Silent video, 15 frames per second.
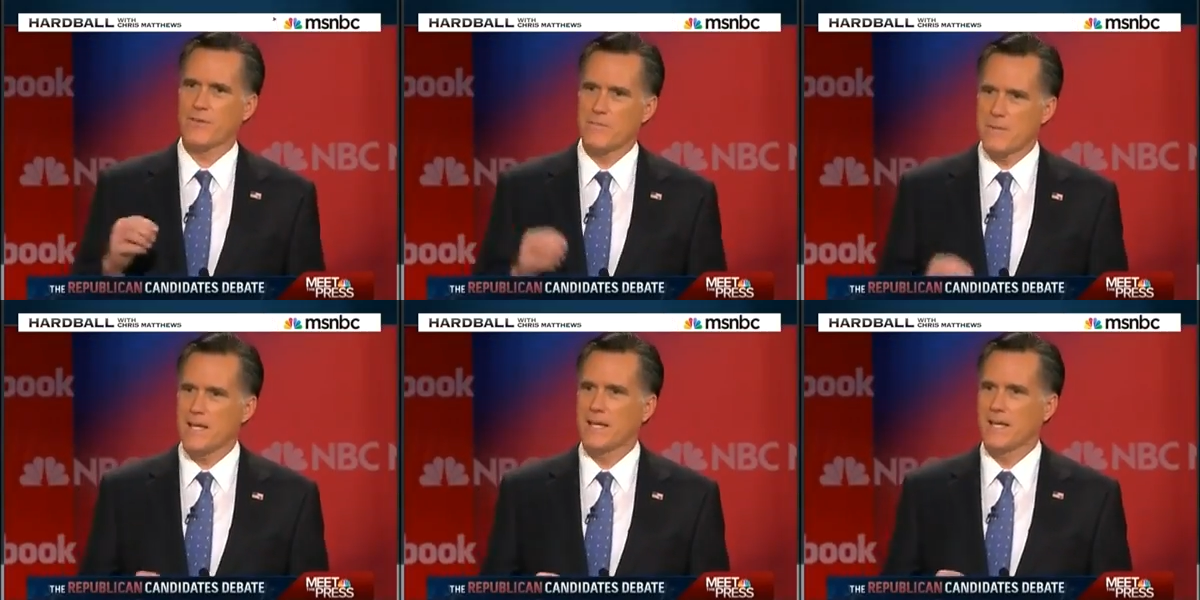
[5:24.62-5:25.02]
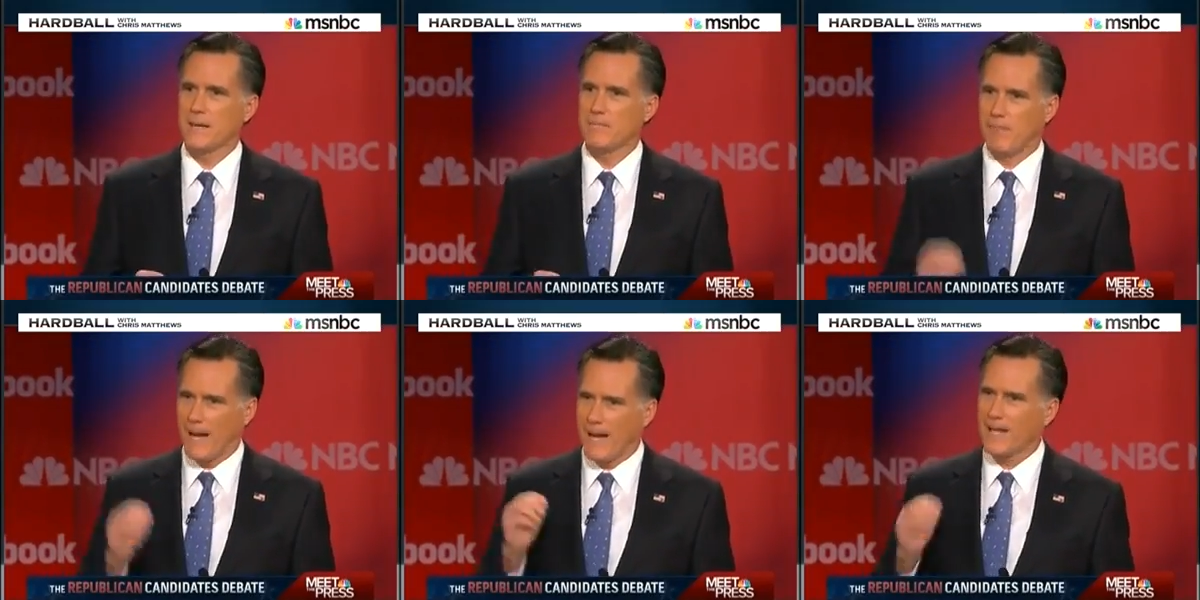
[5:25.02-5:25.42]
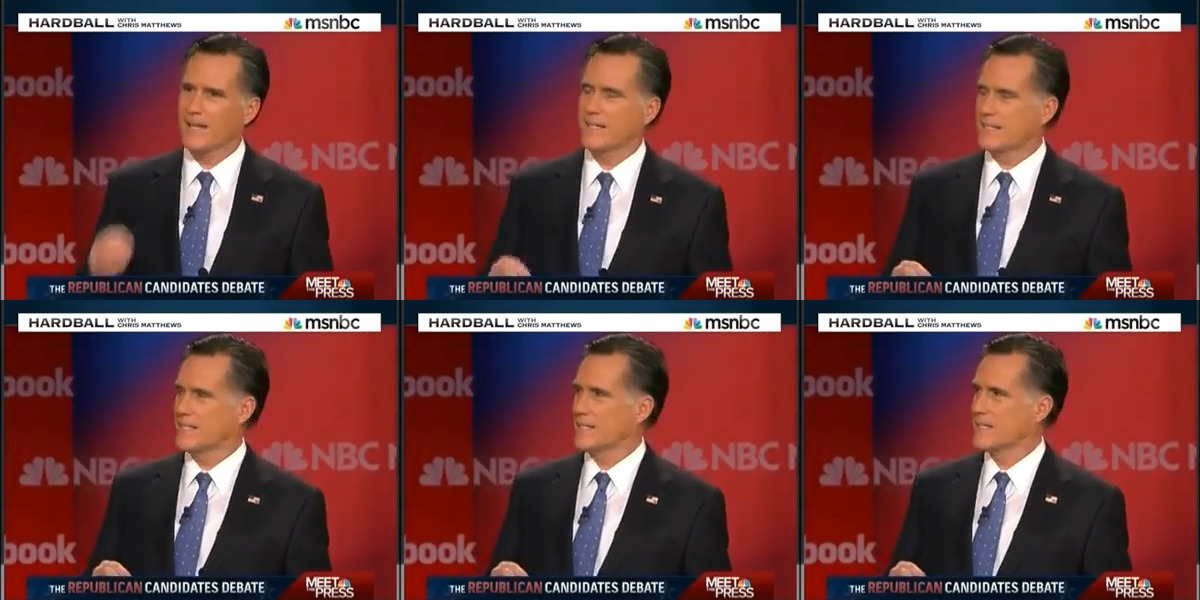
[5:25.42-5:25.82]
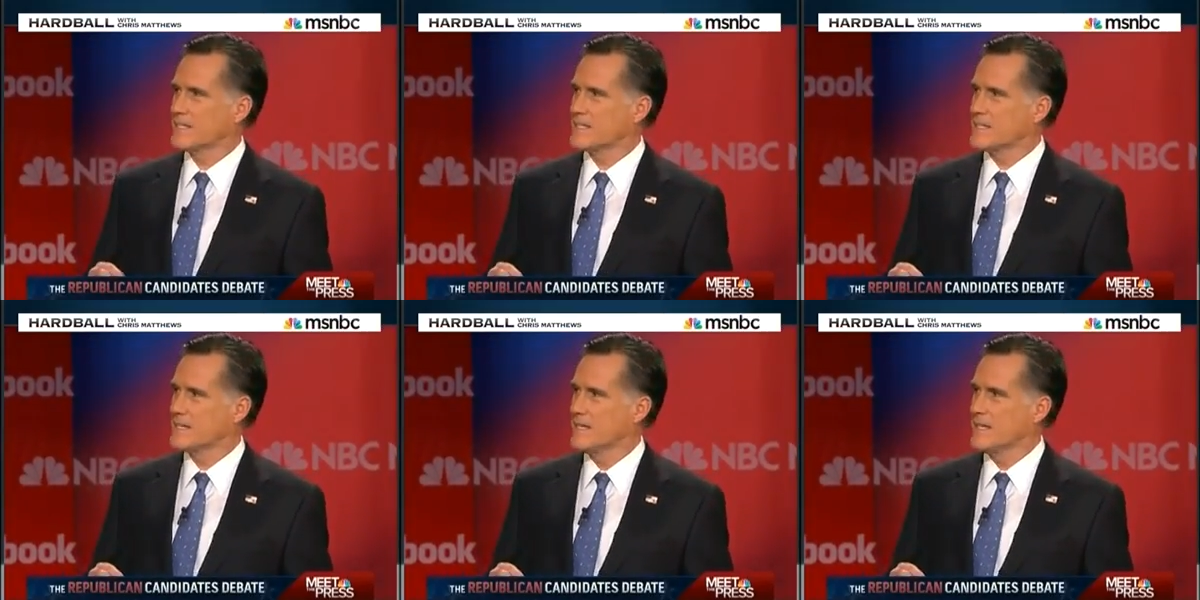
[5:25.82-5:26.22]
for me,
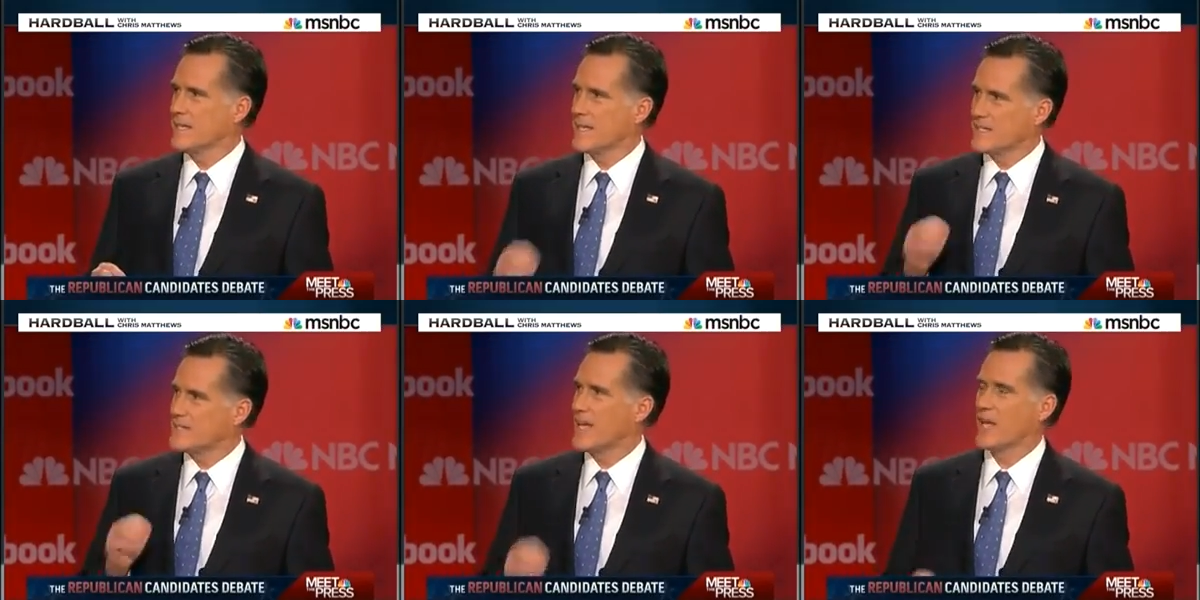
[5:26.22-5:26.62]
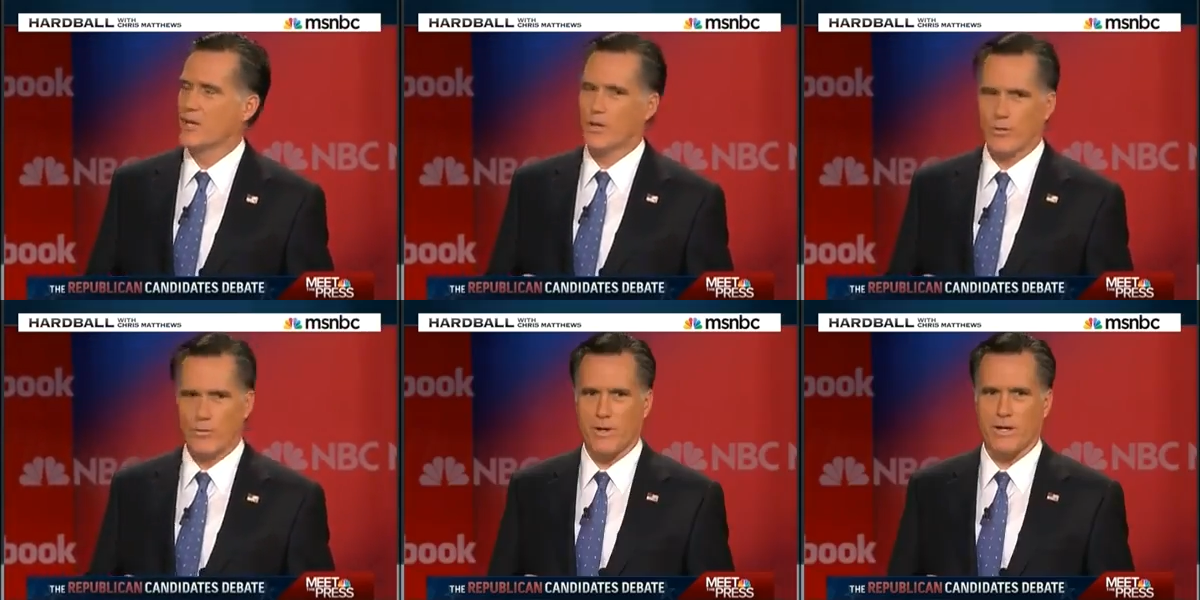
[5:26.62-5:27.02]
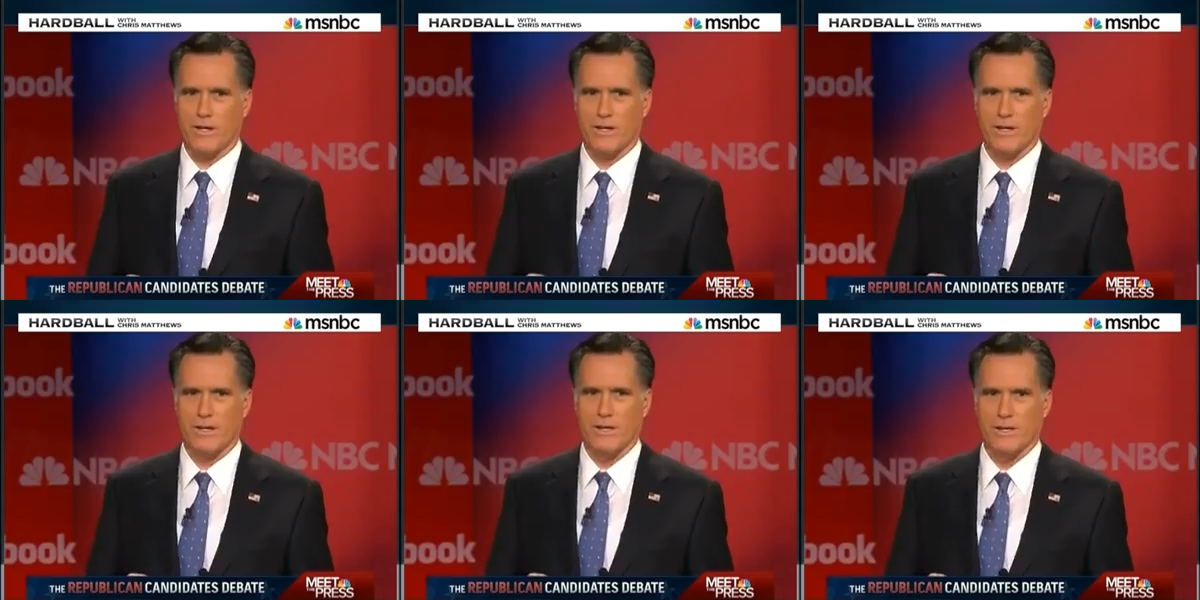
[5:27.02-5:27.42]
politics is not a career.